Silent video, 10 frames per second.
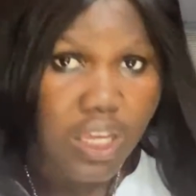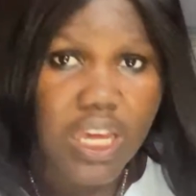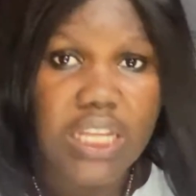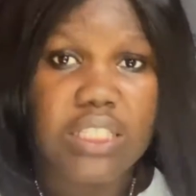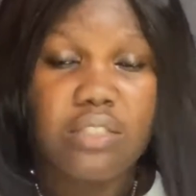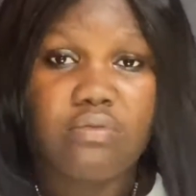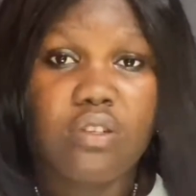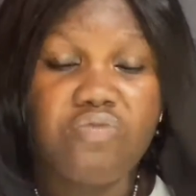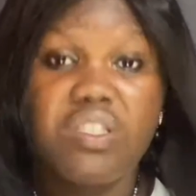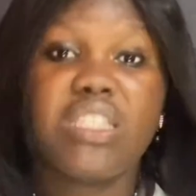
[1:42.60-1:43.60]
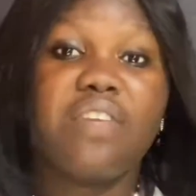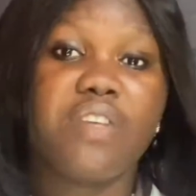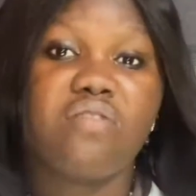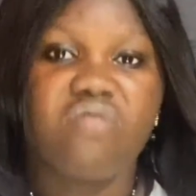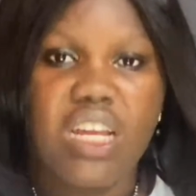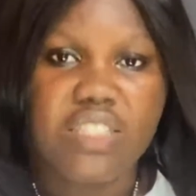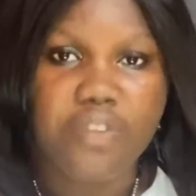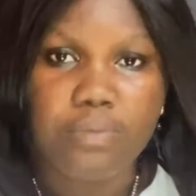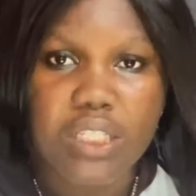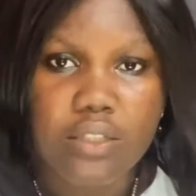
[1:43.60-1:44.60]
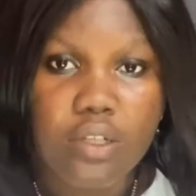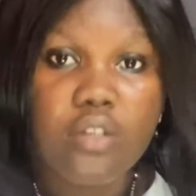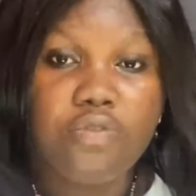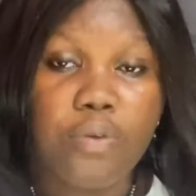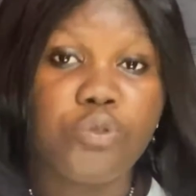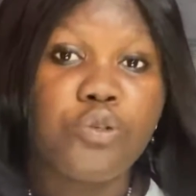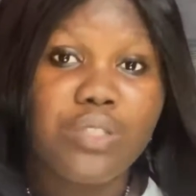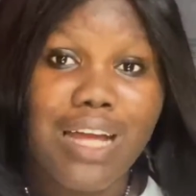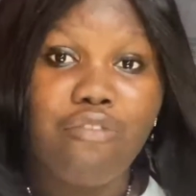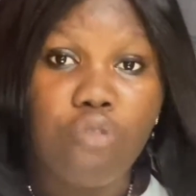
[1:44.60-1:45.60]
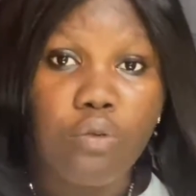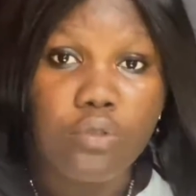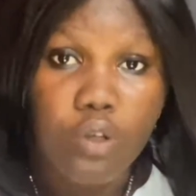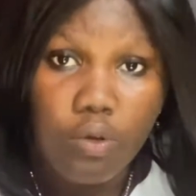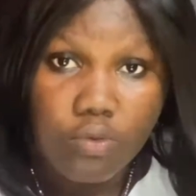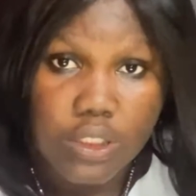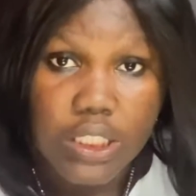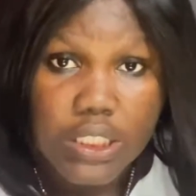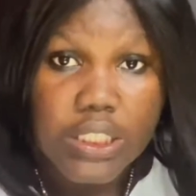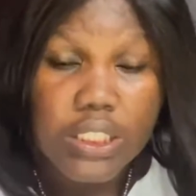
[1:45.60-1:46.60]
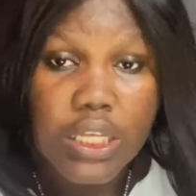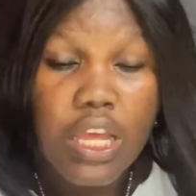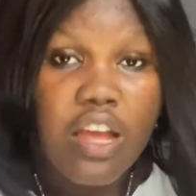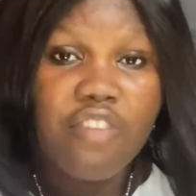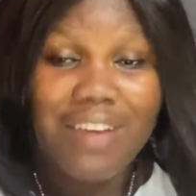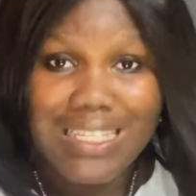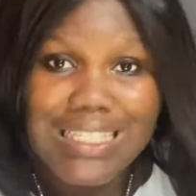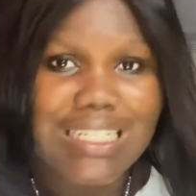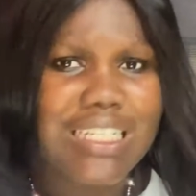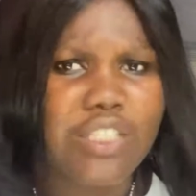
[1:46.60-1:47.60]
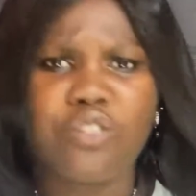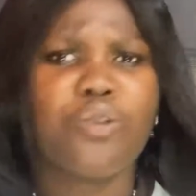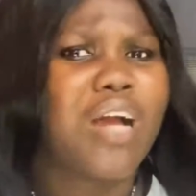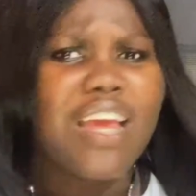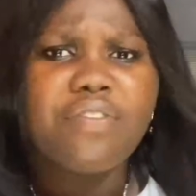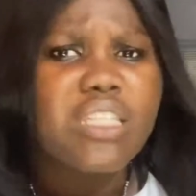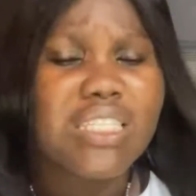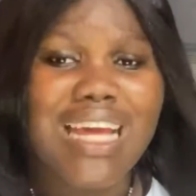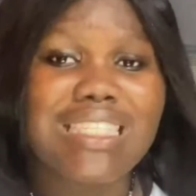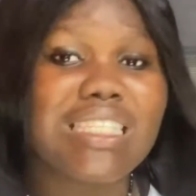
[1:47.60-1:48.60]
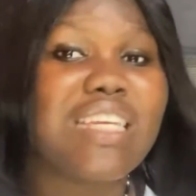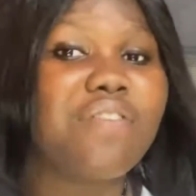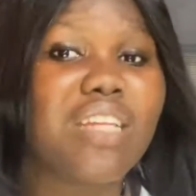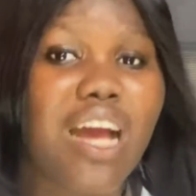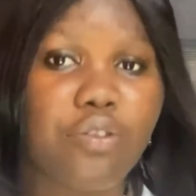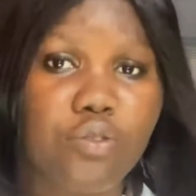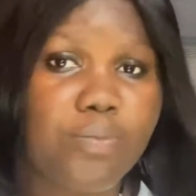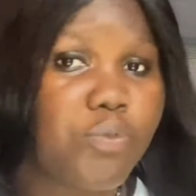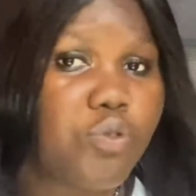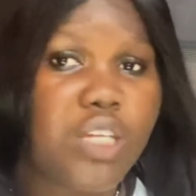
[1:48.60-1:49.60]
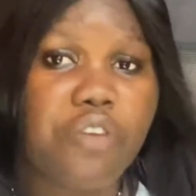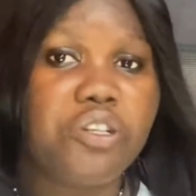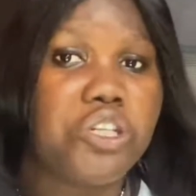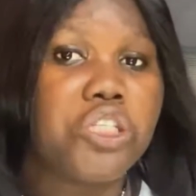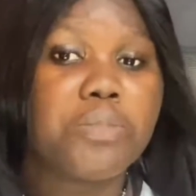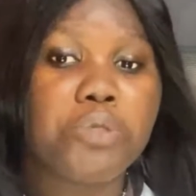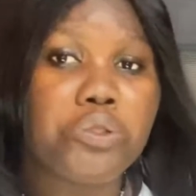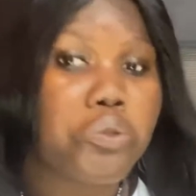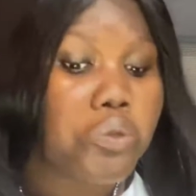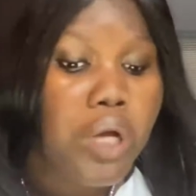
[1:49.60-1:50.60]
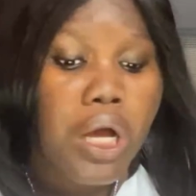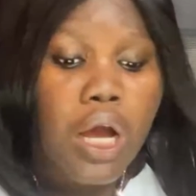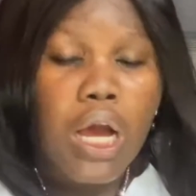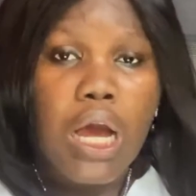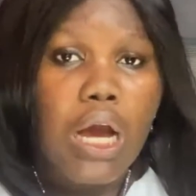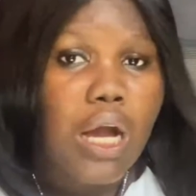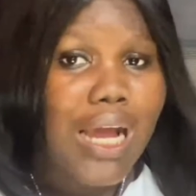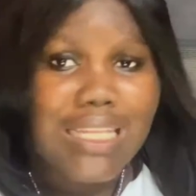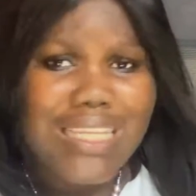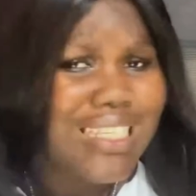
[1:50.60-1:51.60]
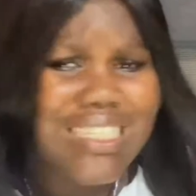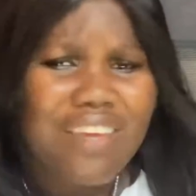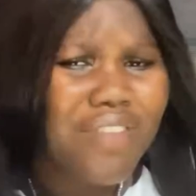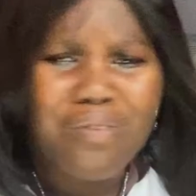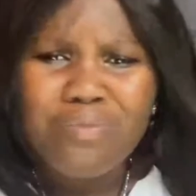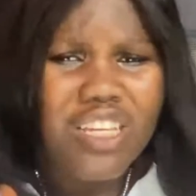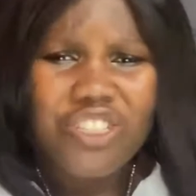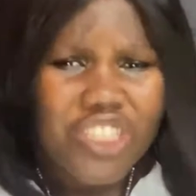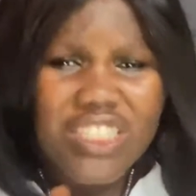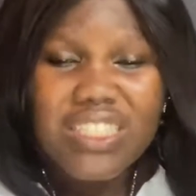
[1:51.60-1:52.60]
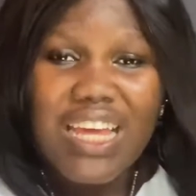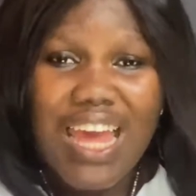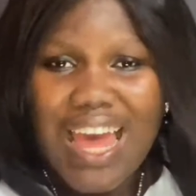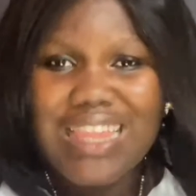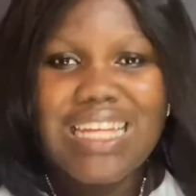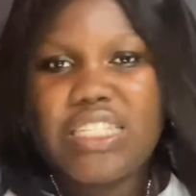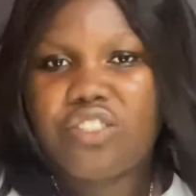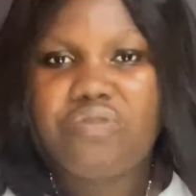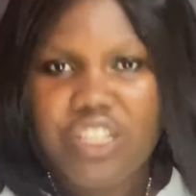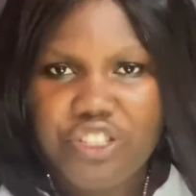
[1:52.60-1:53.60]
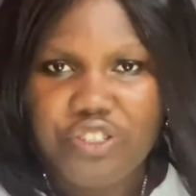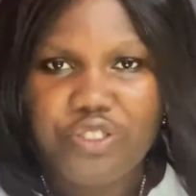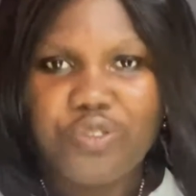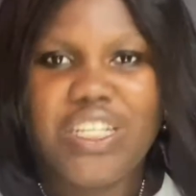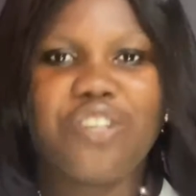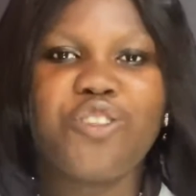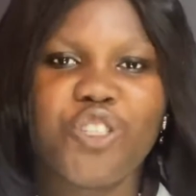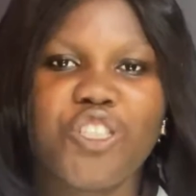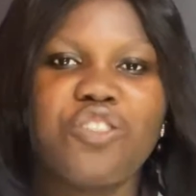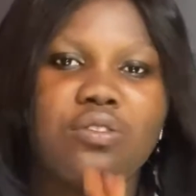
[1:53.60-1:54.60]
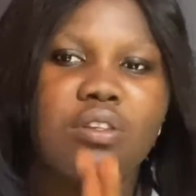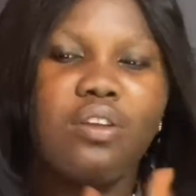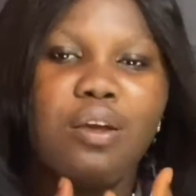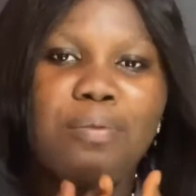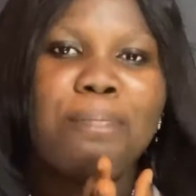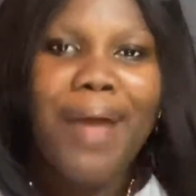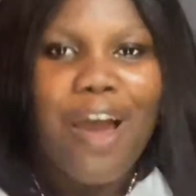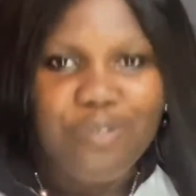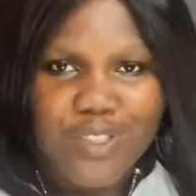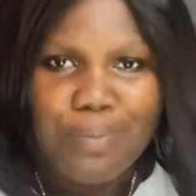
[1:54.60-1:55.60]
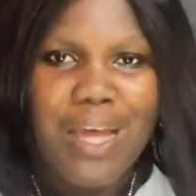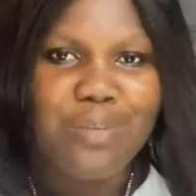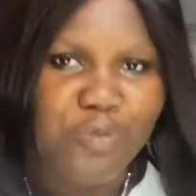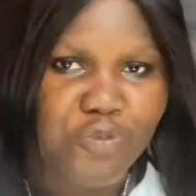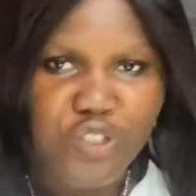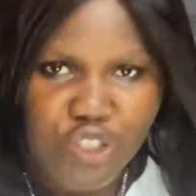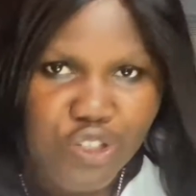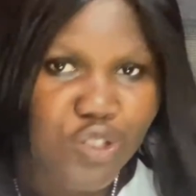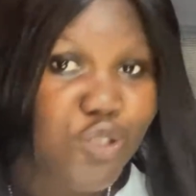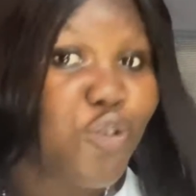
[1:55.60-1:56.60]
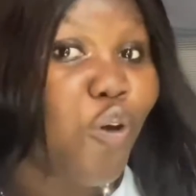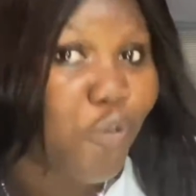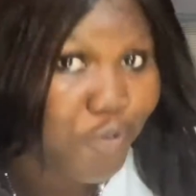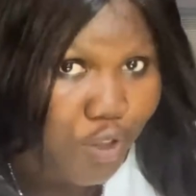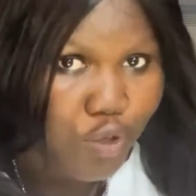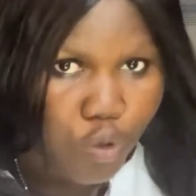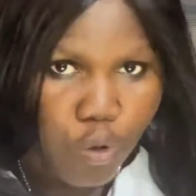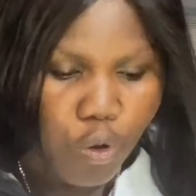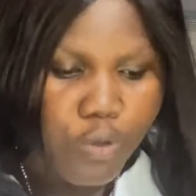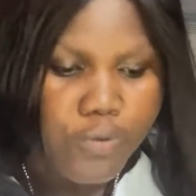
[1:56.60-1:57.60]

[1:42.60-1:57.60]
in receiving rent from those that run these facilities, or can even decide to give it out to those that run the hospital. Can decide to give them, it's just at their discretion, so they're not just bound by the provisions of the law.